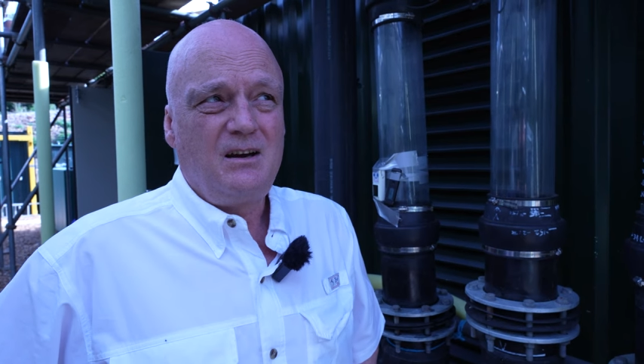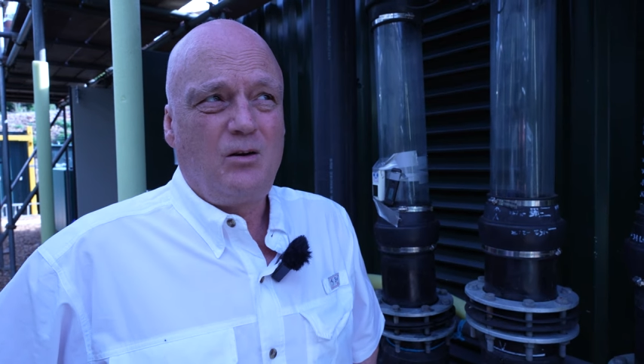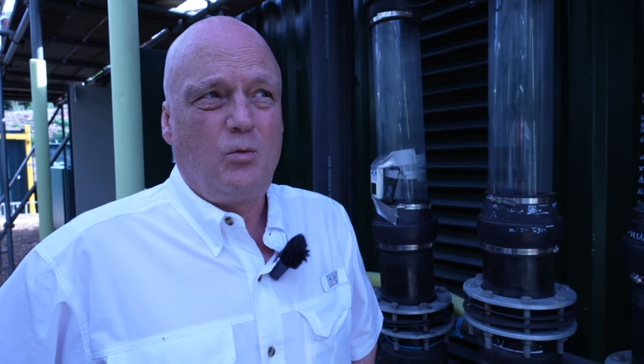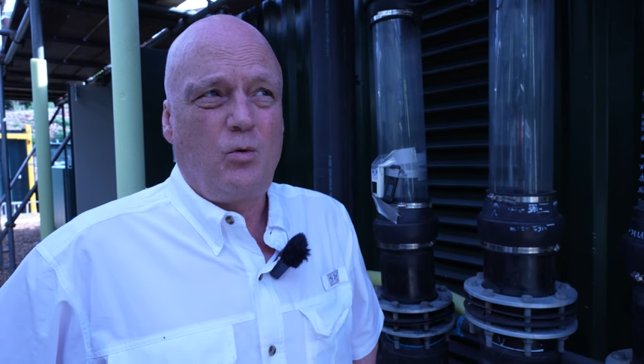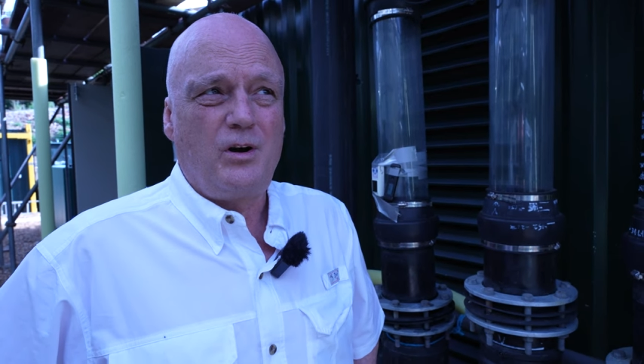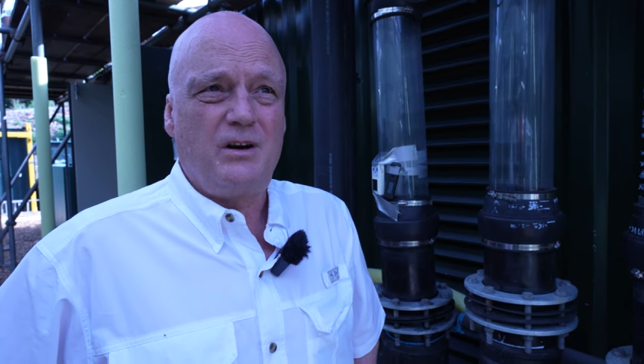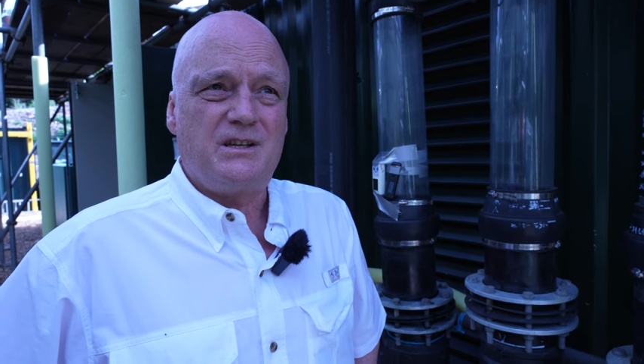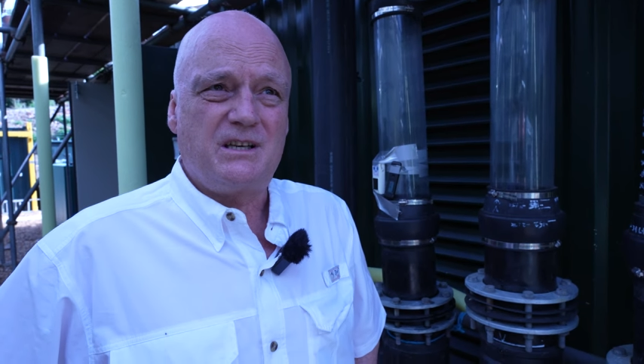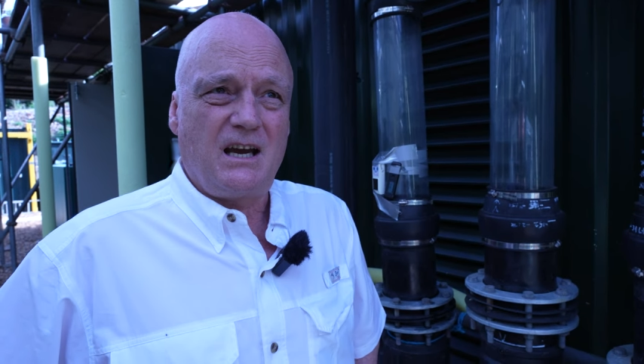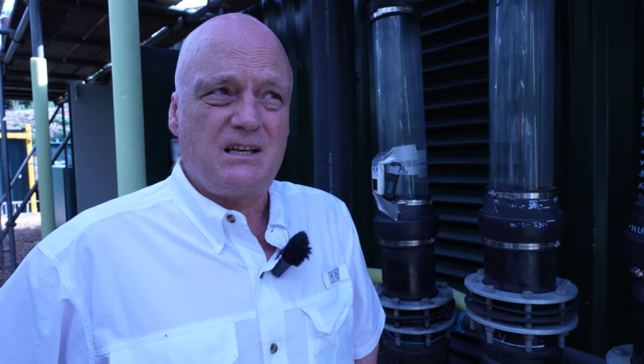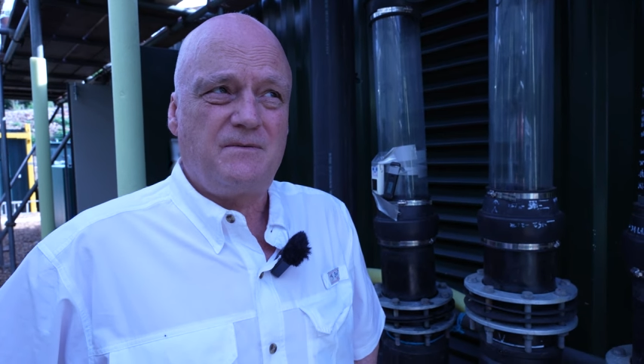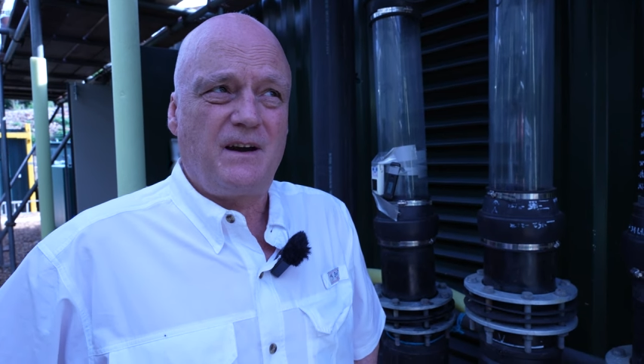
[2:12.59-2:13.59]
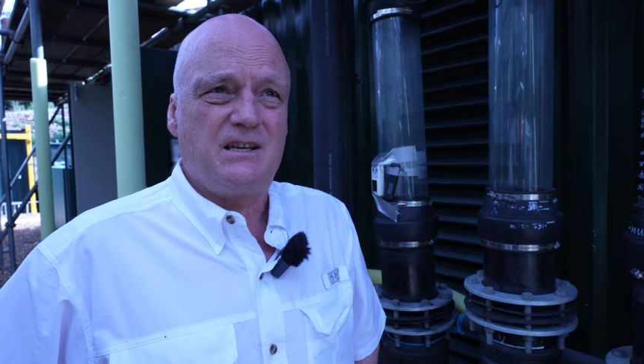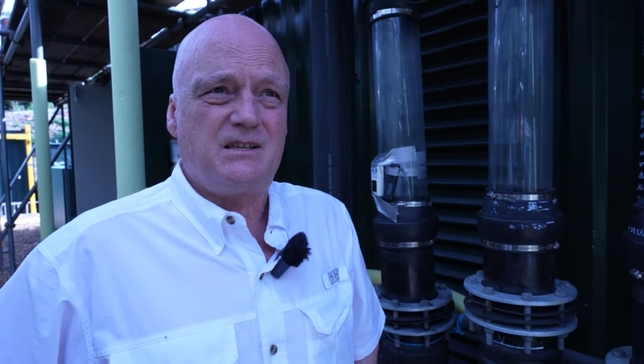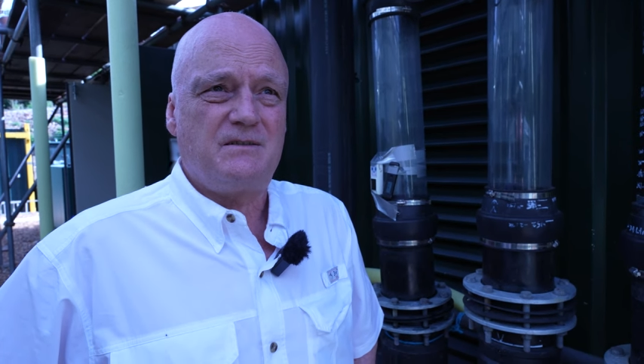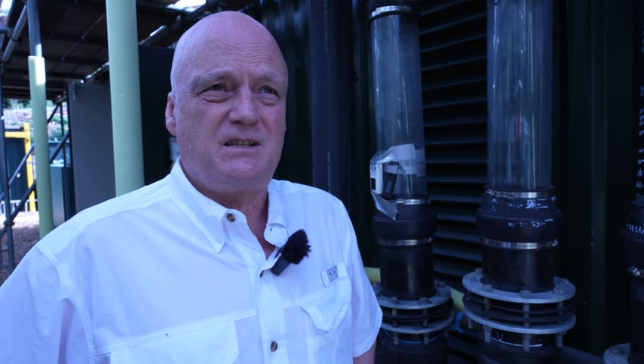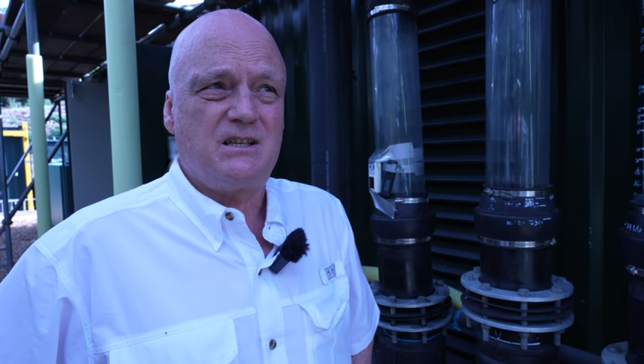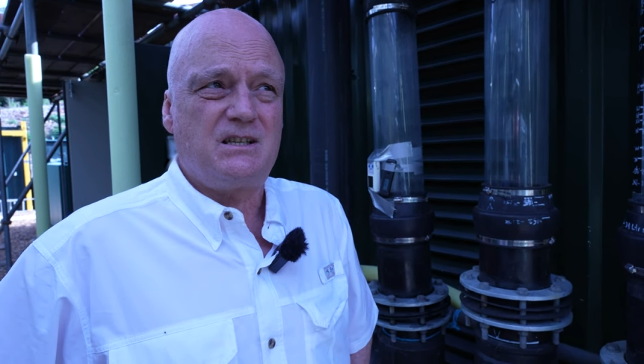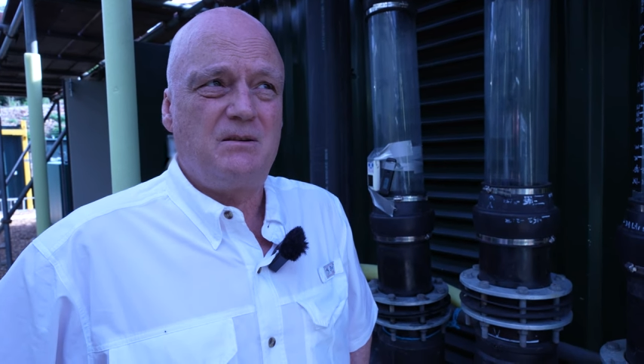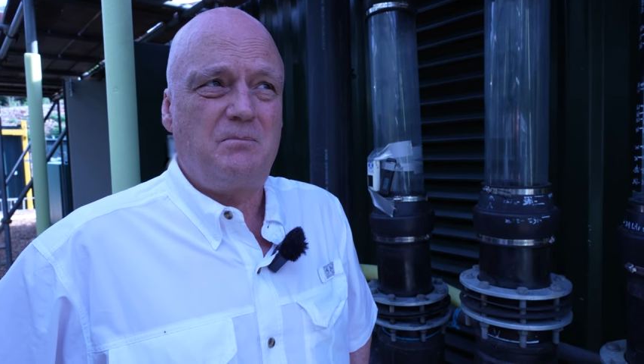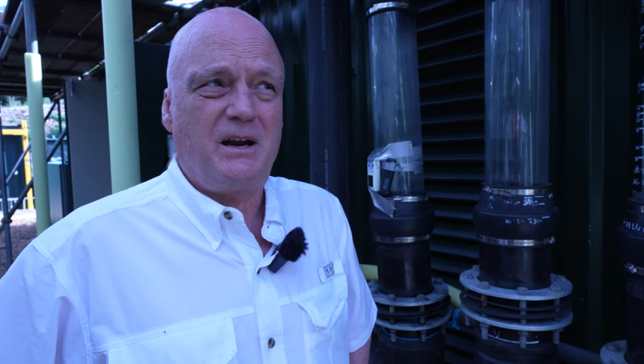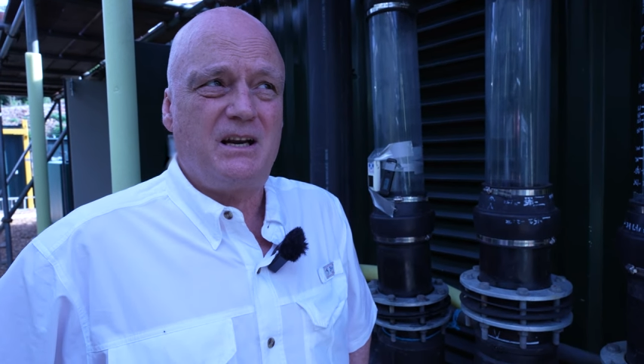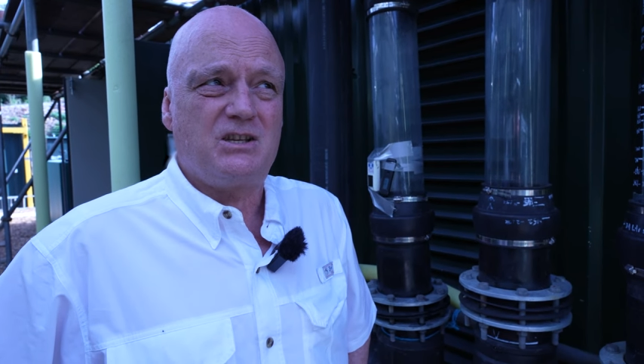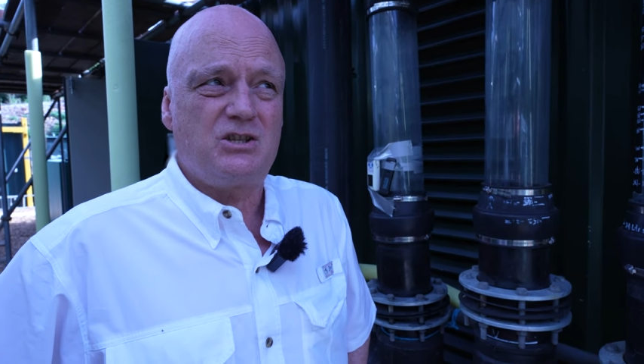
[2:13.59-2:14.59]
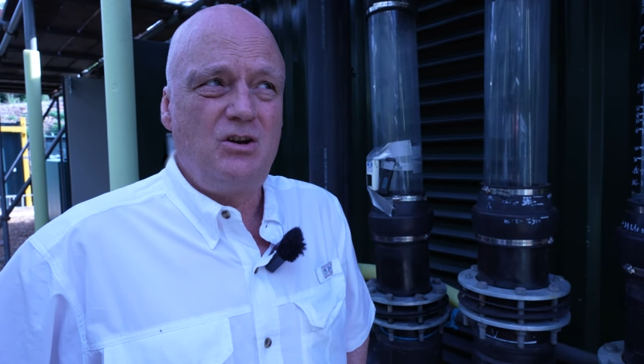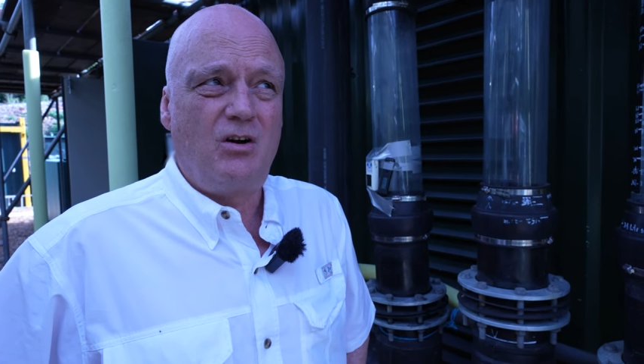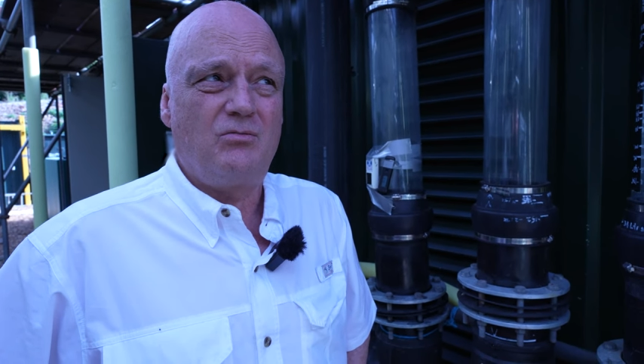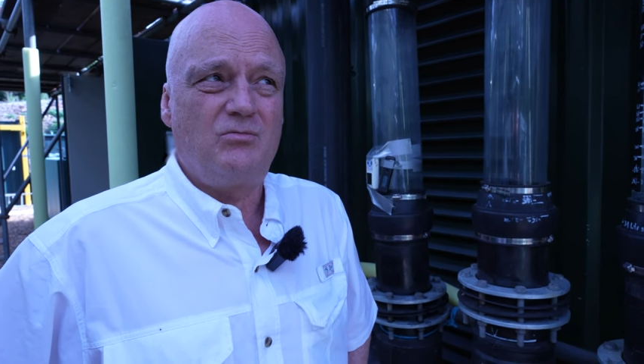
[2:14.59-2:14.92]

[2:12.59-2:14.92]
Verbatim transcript: or water and its gas phase assisted, but it's not